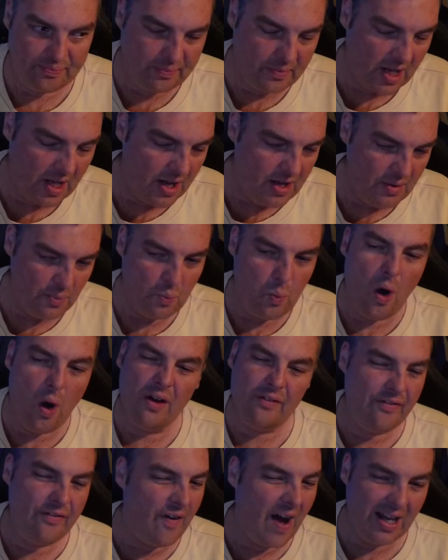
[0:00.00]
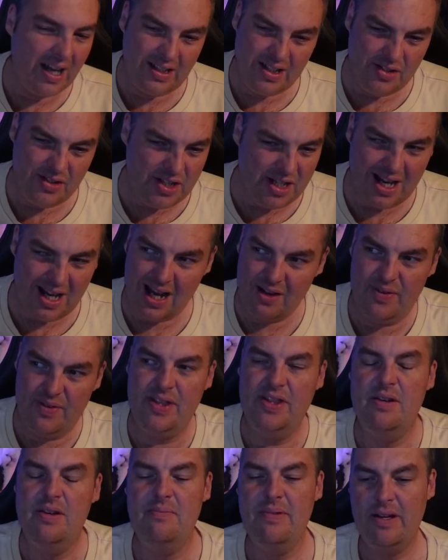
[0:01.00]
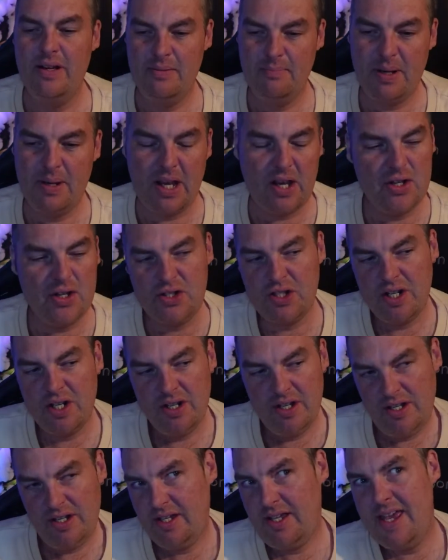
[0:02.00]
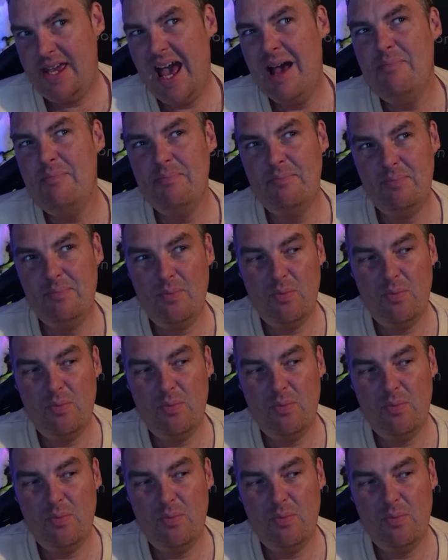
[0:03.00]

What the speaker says: What value do you have in them? Because Kemp,